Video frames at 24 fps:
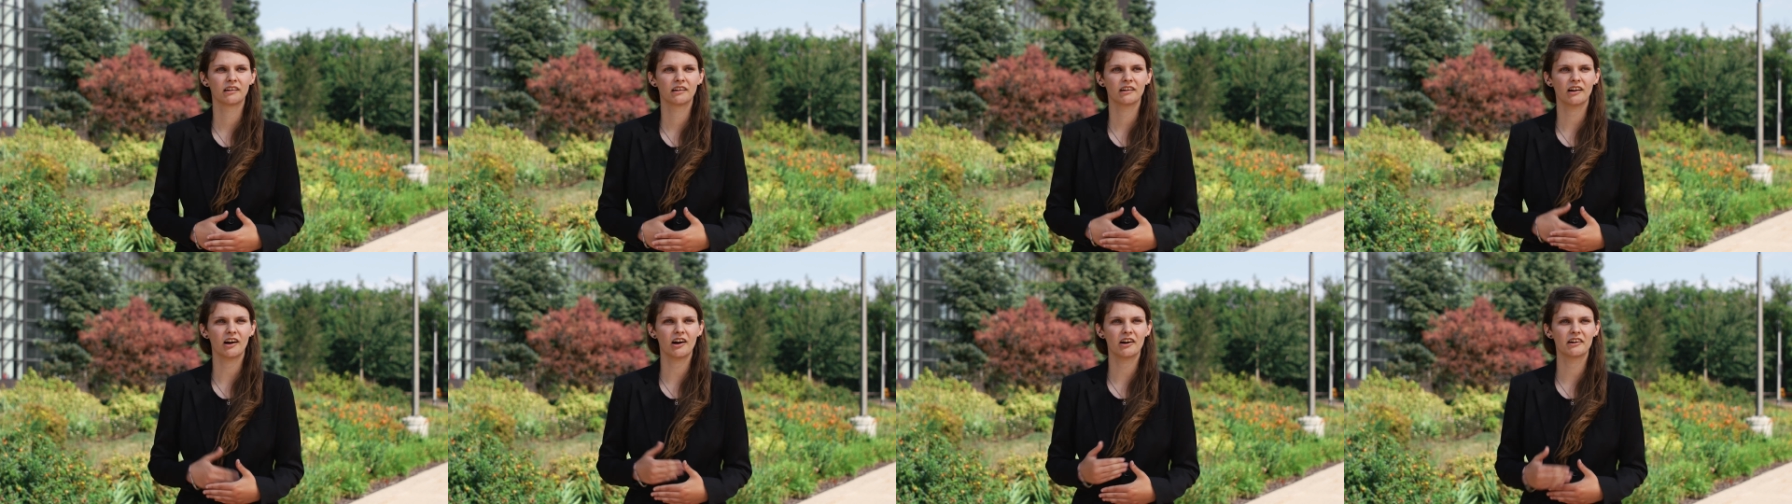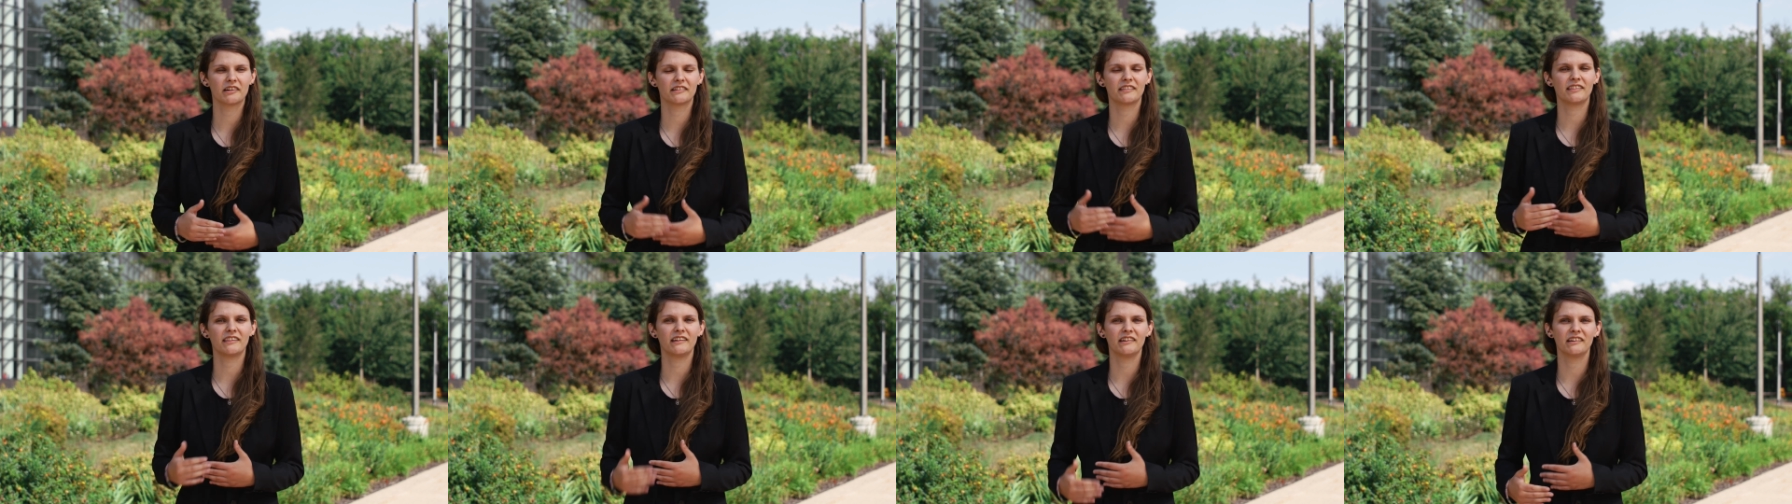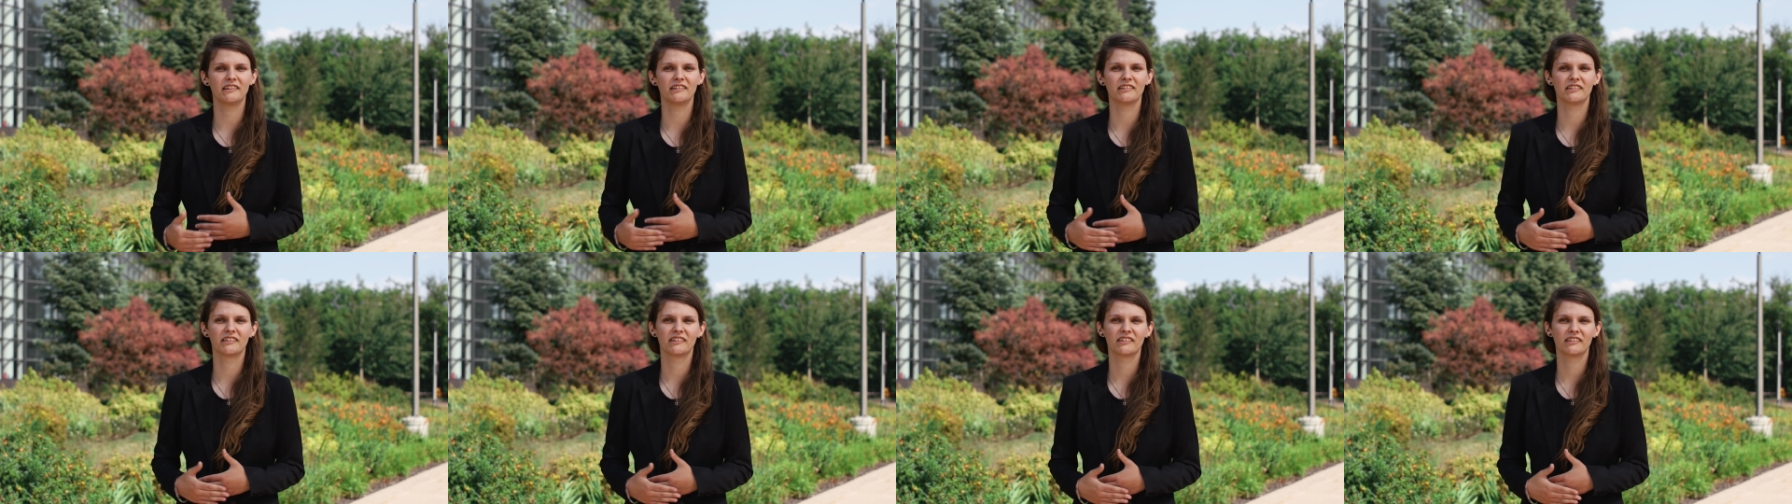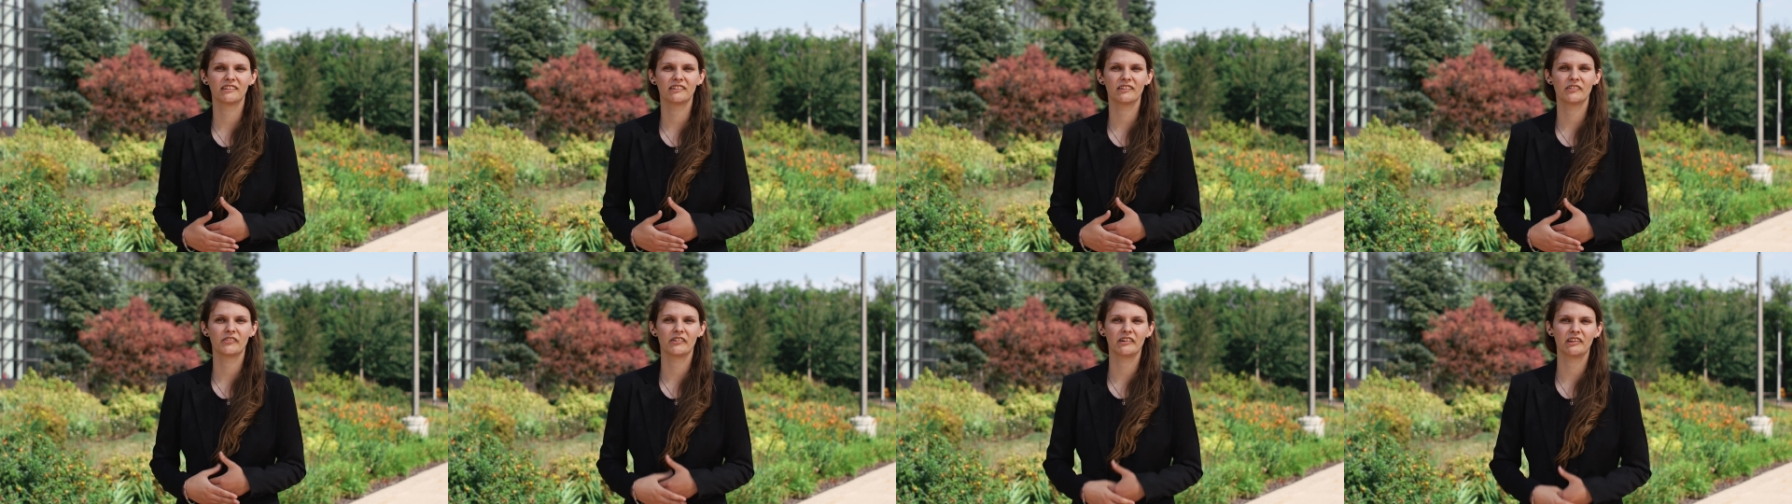hard things
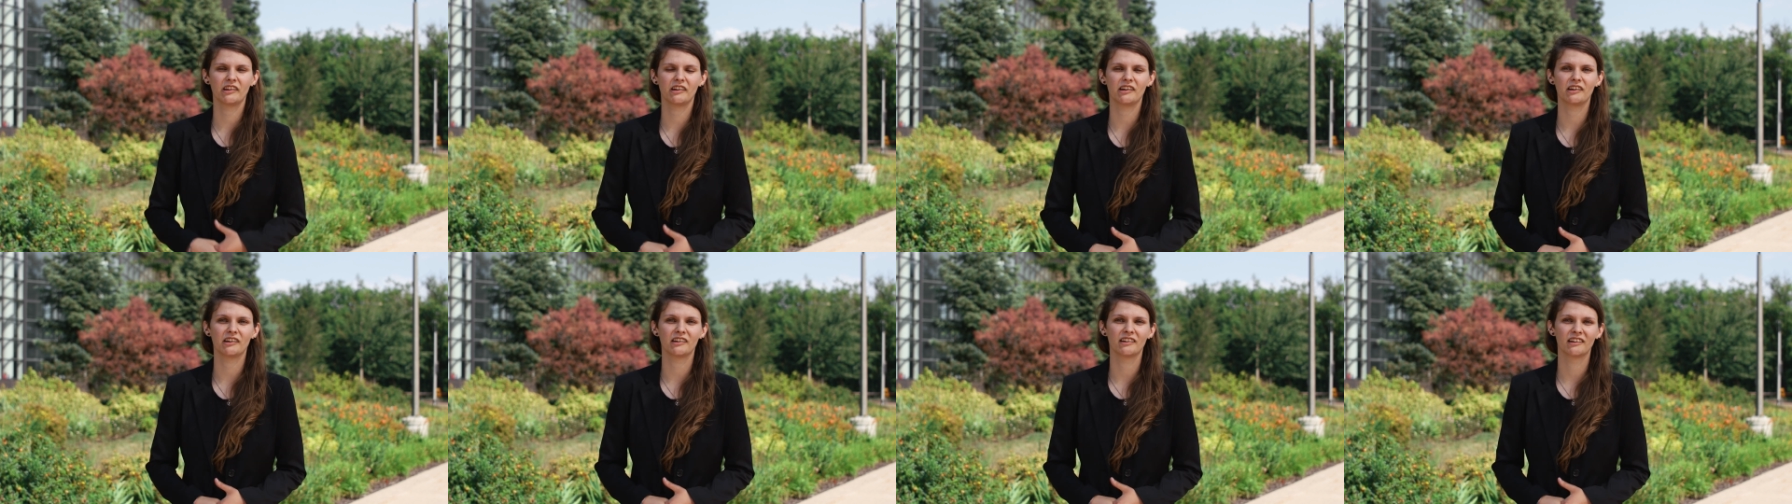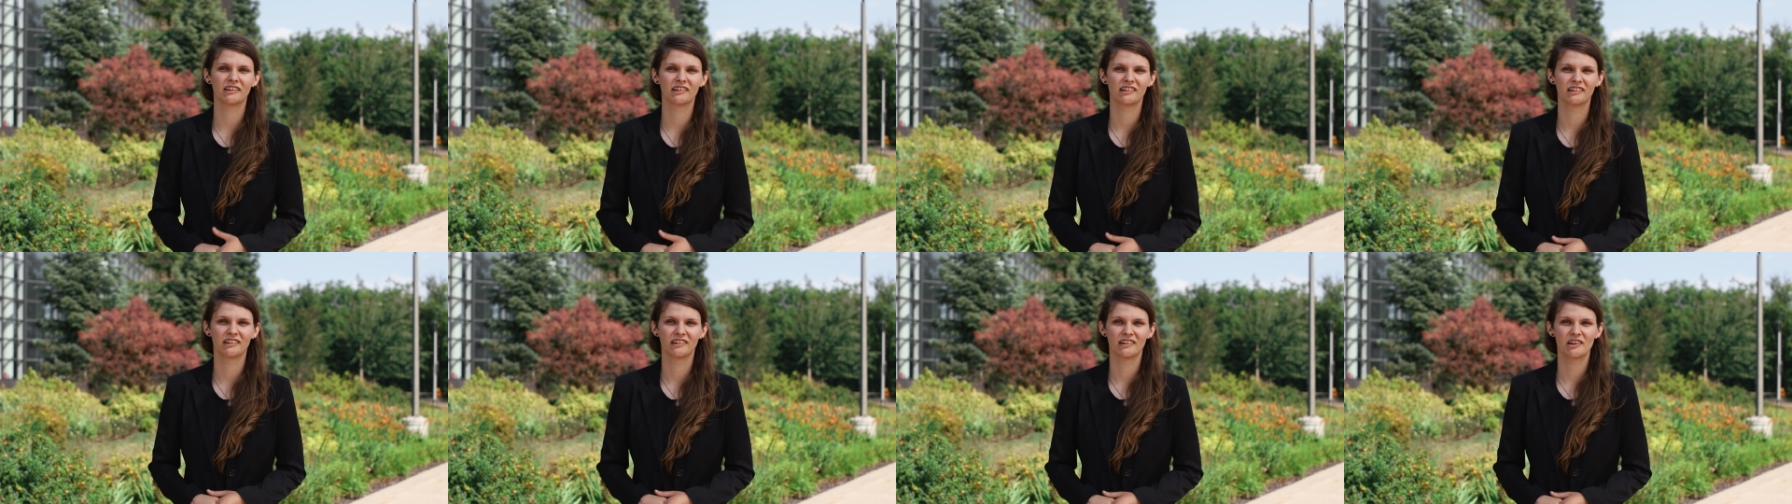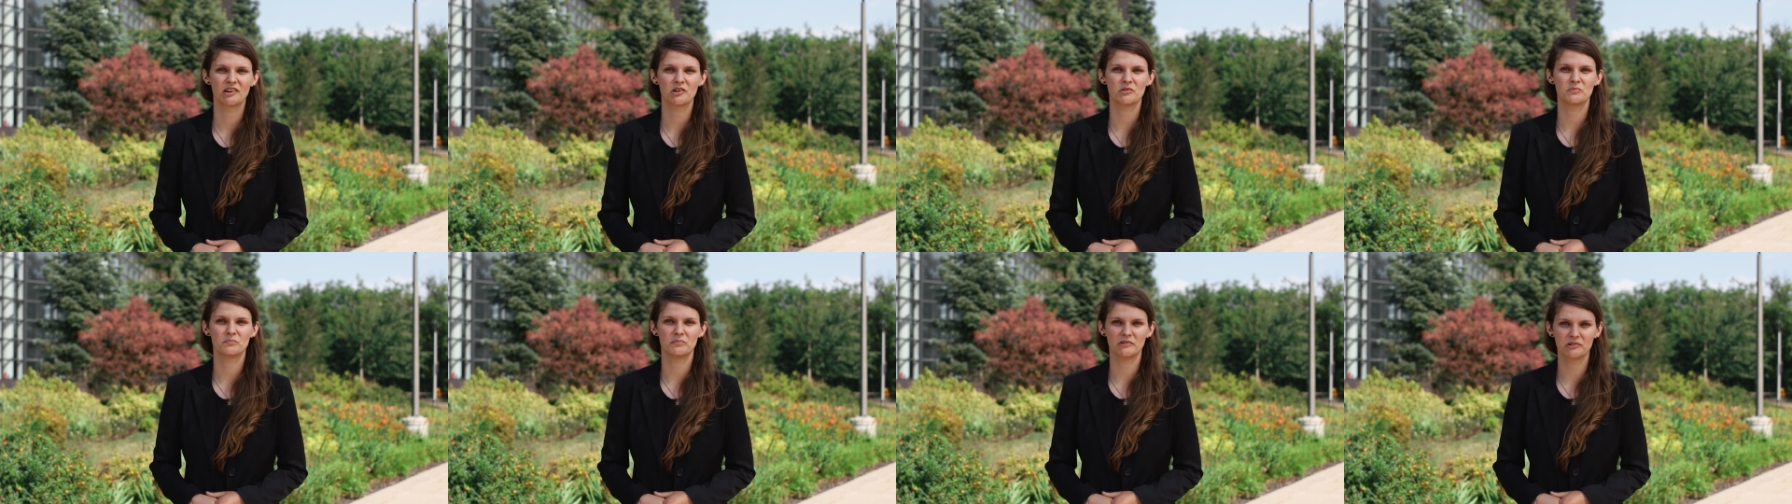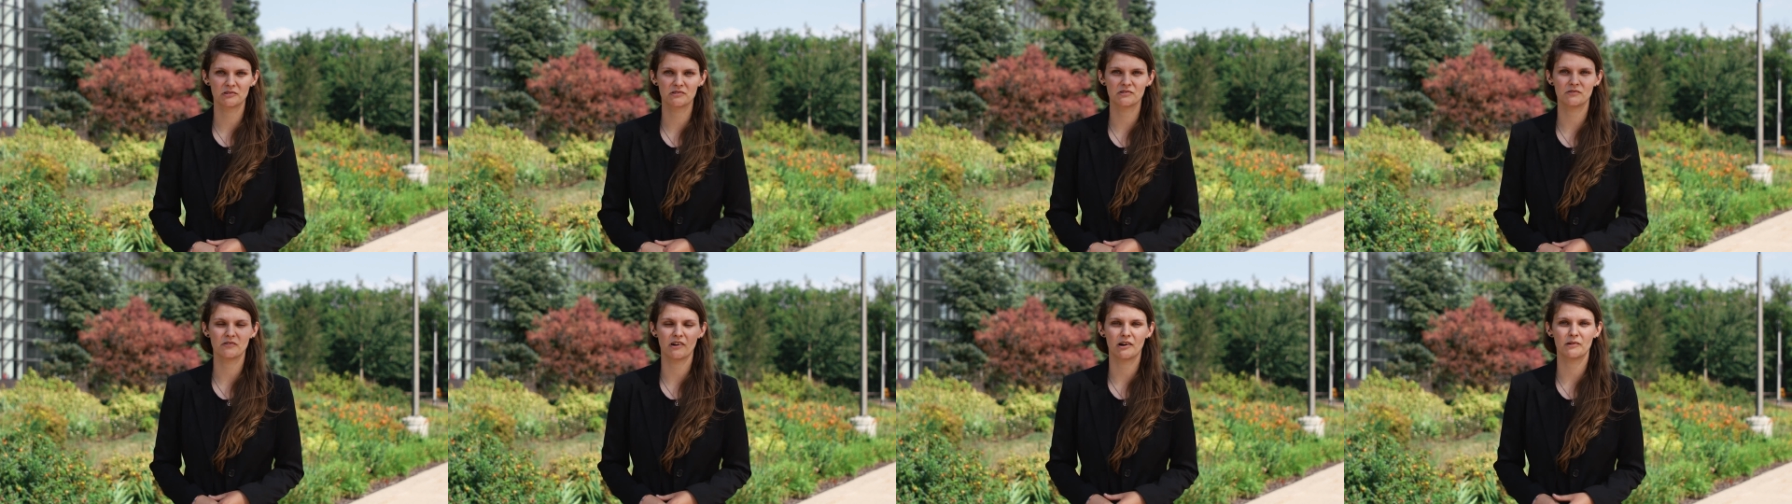really
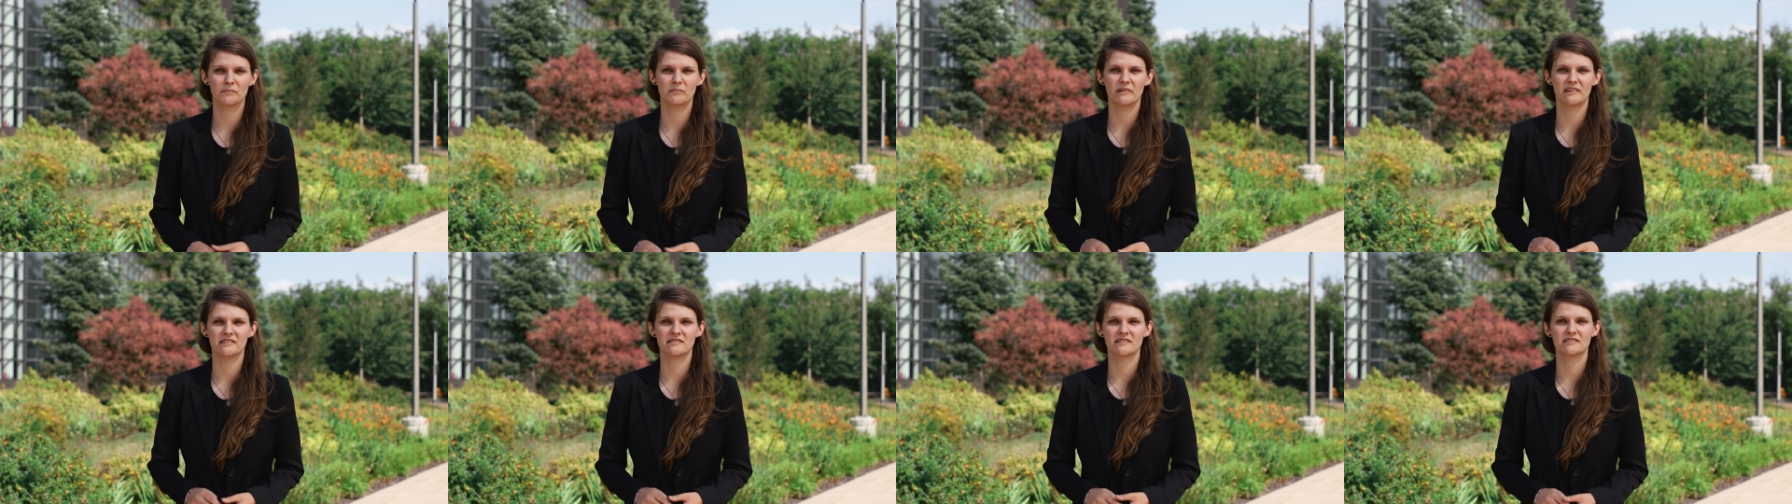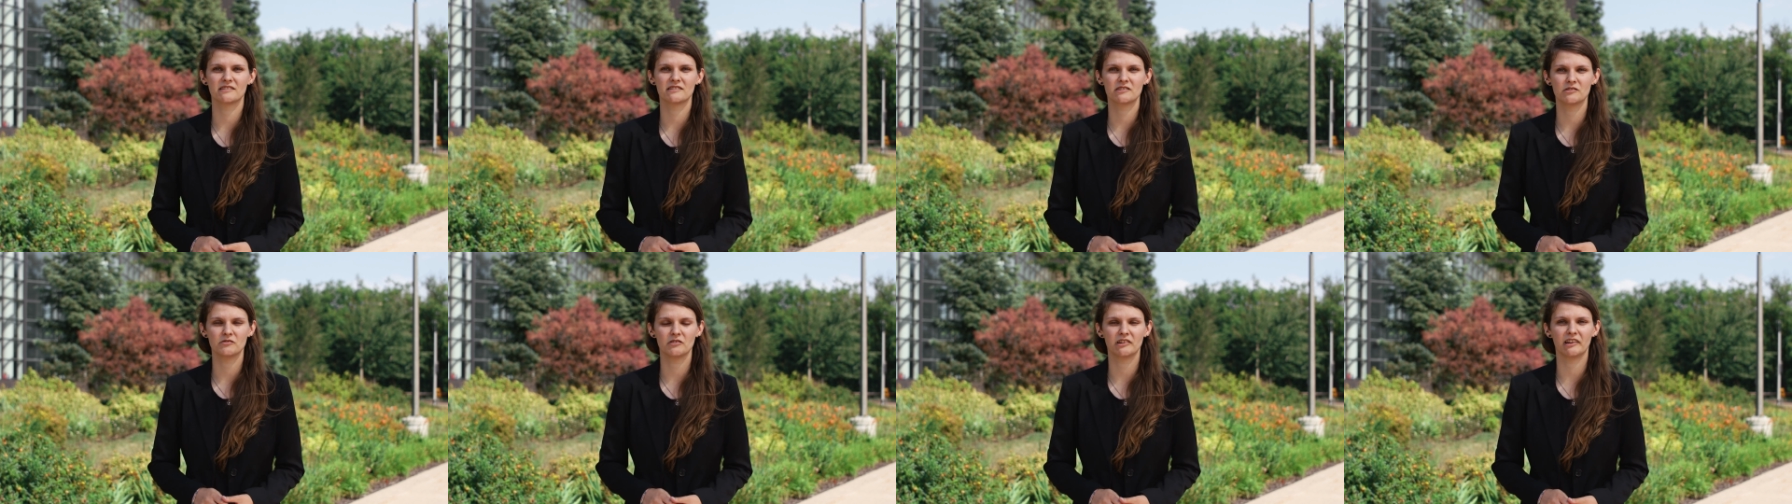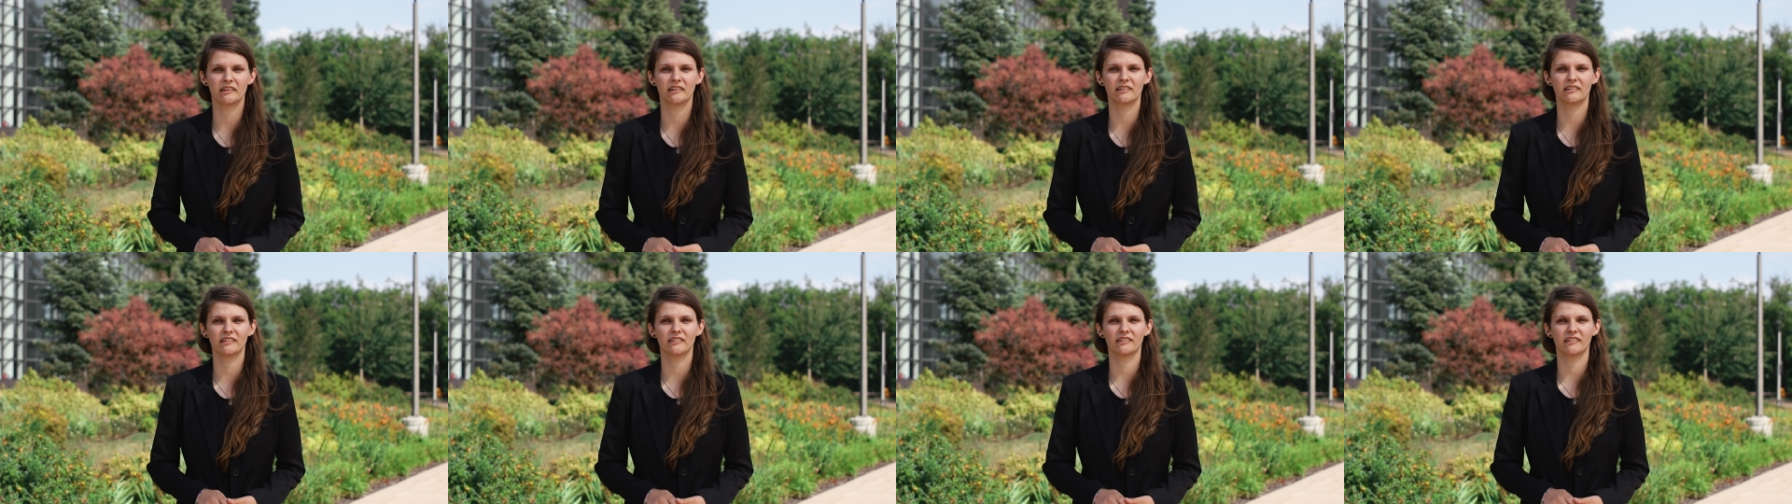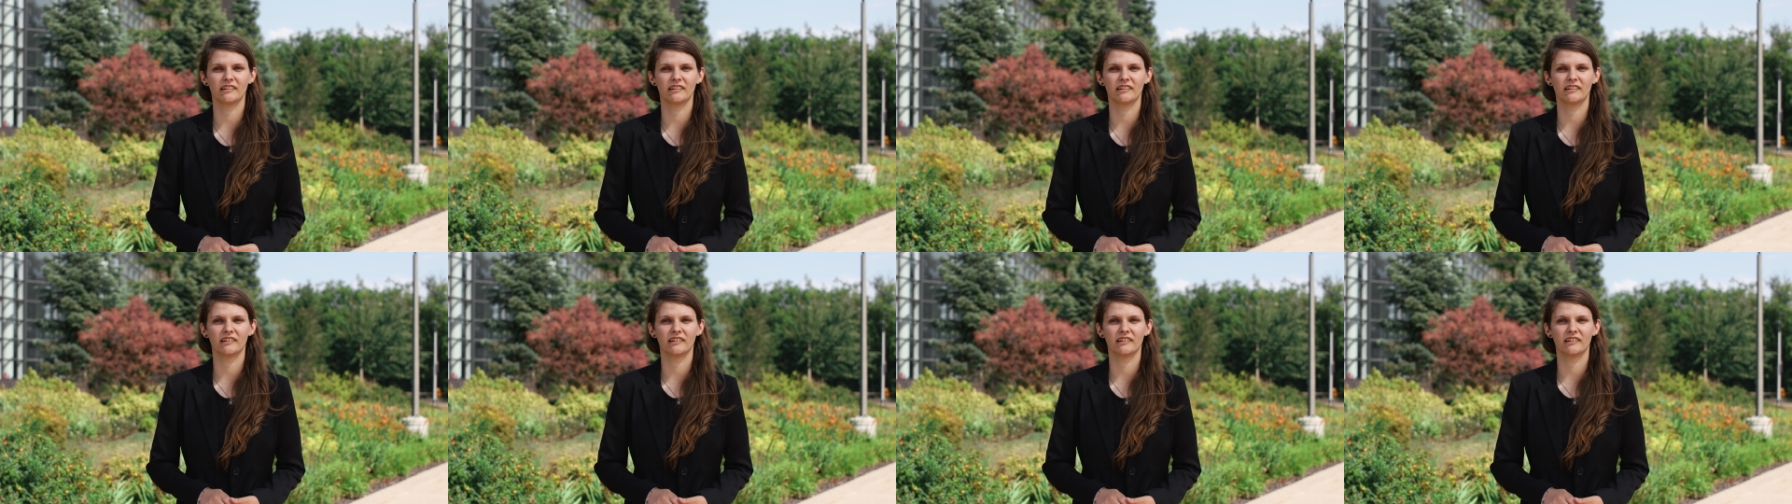build you up as a student